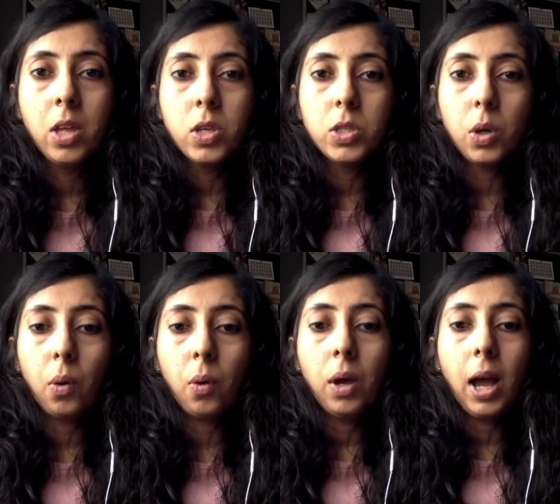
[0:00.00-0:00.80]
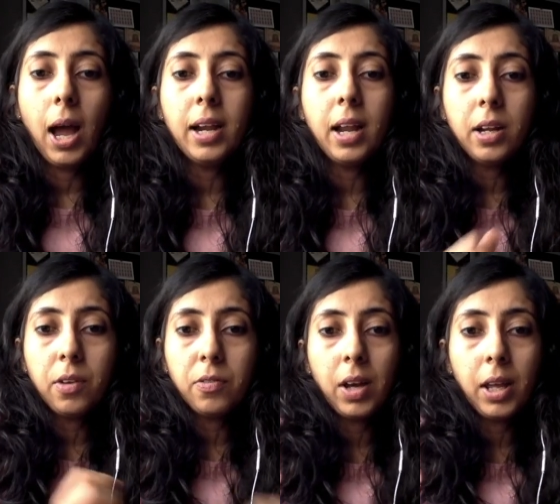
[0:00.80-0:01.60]
So
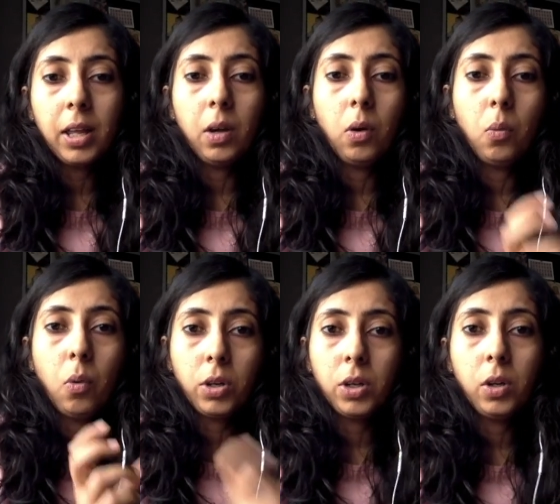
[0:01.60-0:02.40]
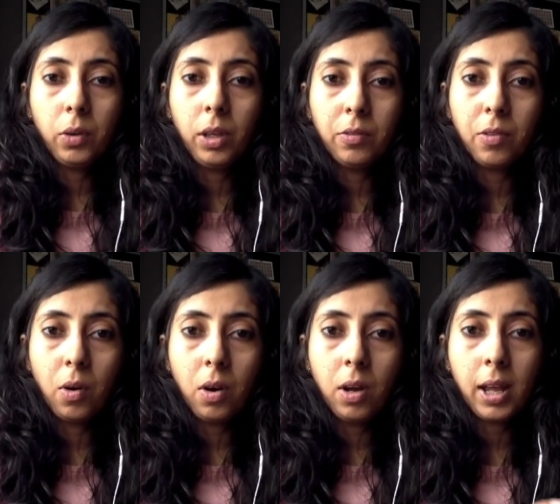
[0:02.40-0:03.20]
identify what you're looking
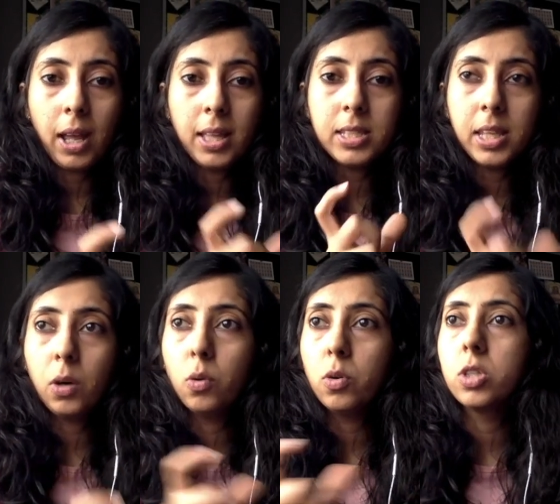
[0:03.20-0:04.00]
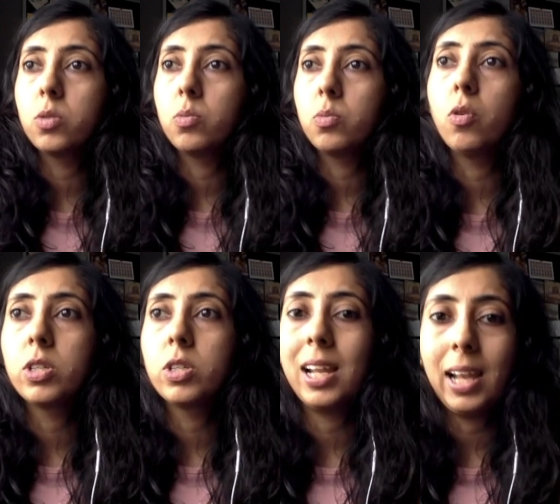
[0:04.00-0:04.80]
for and see who is
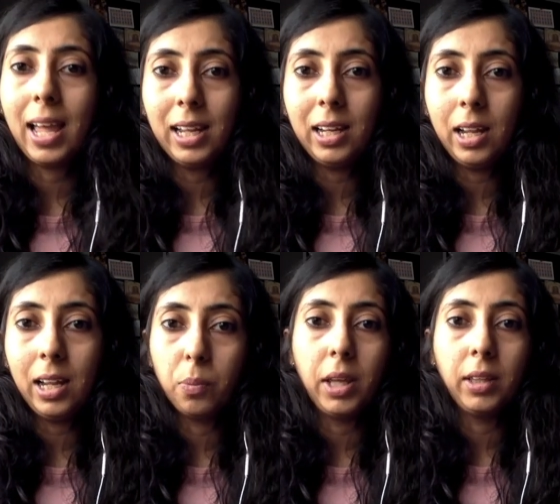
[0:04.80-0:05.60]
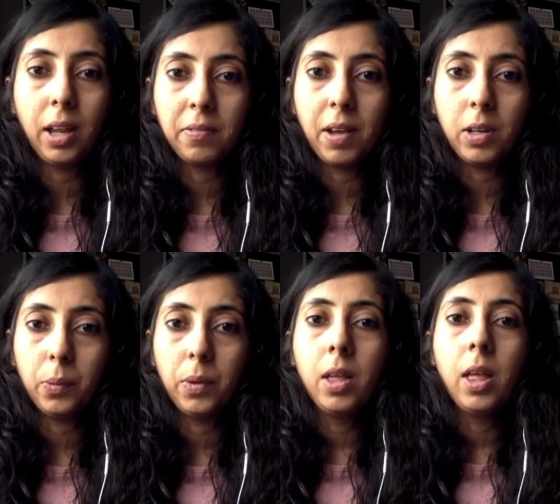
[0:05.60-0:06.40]
most likely to bring that value.
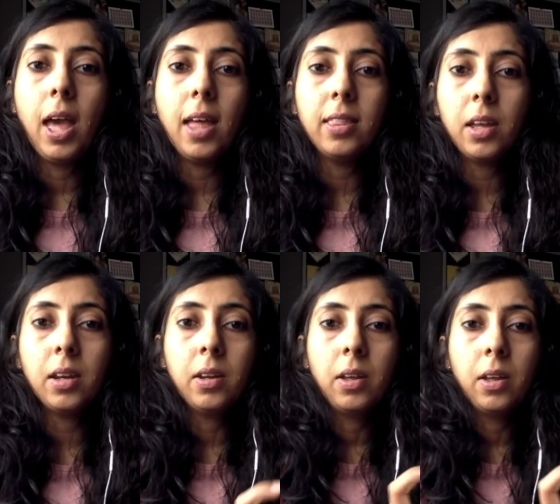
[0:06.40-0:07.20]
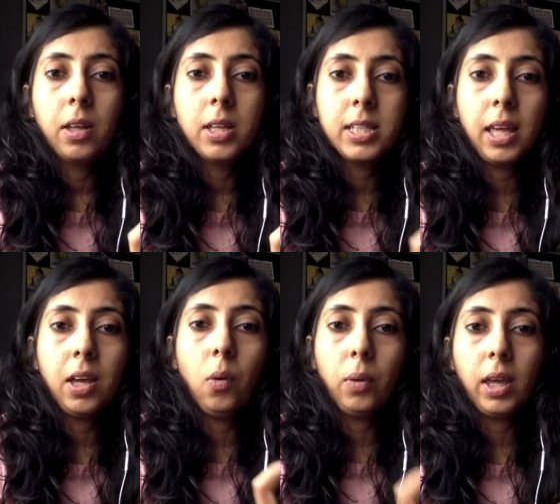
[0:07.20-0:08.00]
And then
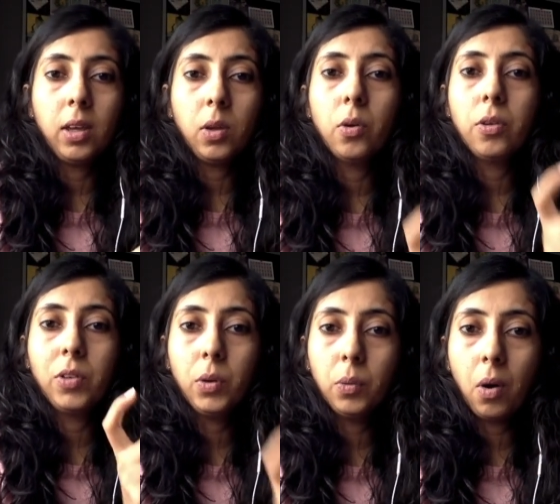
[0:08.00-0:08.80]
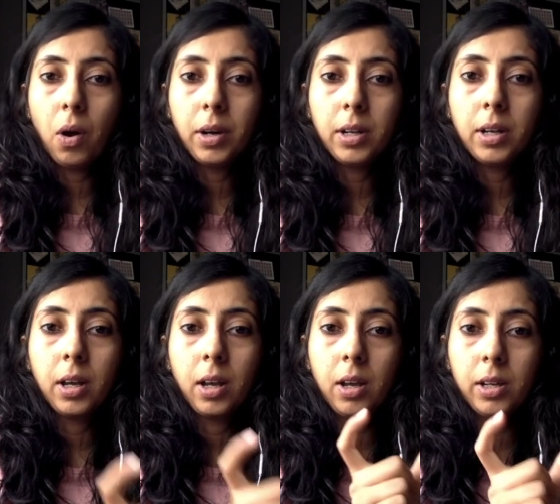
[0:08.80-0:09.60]
say, okay, you know, if you want
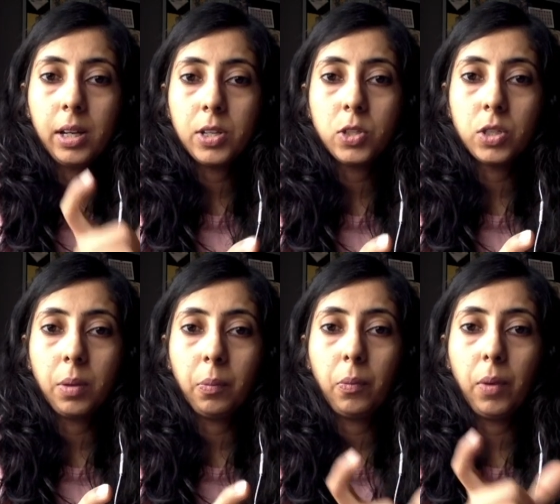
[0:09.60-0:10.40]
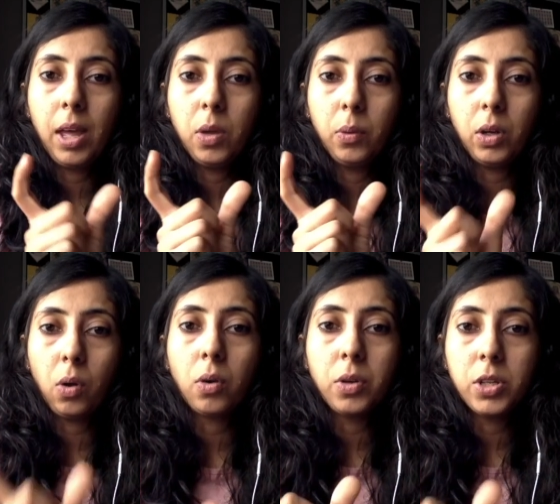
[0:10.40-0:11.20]
a relationship where you can
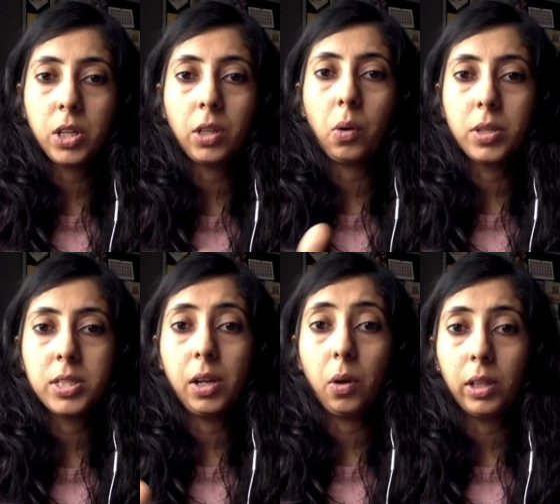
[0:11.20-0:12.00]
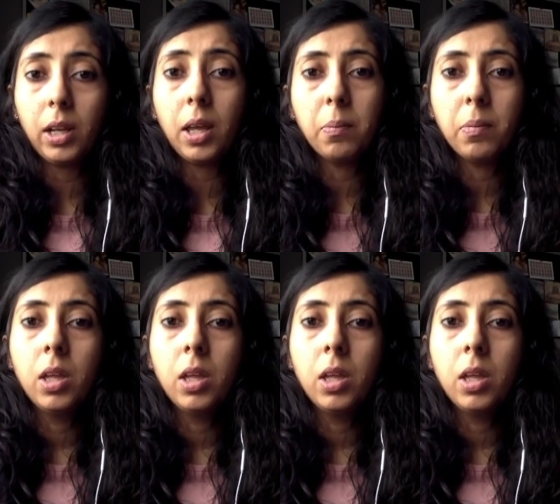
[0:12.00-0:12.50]
talk to each other constantly all the time,